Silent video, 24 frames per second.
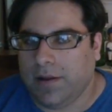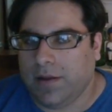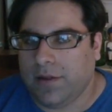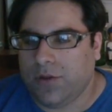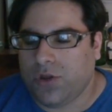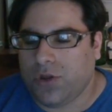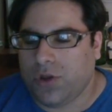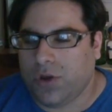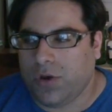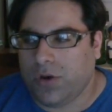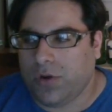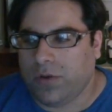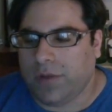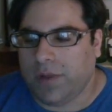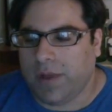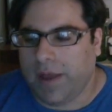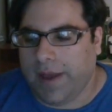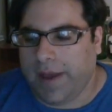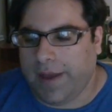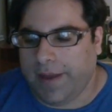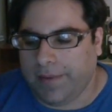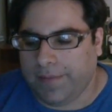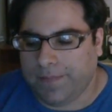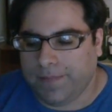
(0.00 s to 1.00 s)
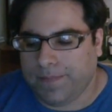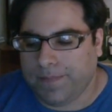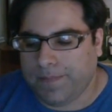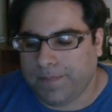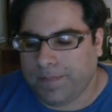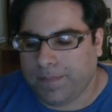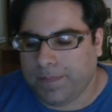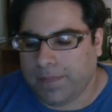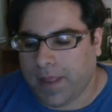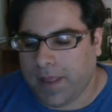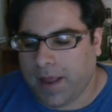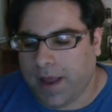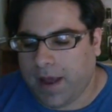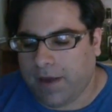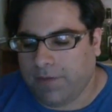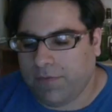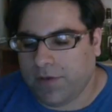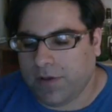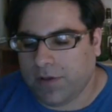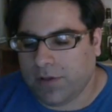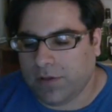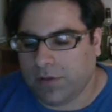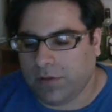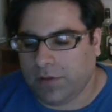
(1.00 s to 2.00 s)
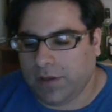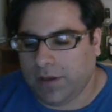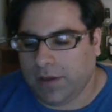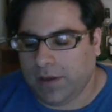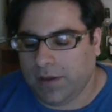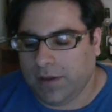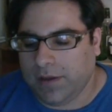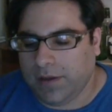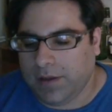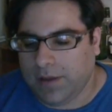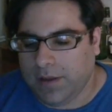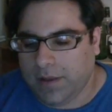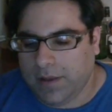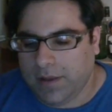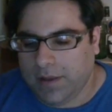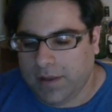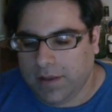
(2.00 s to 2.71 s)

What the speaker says: showed that obviously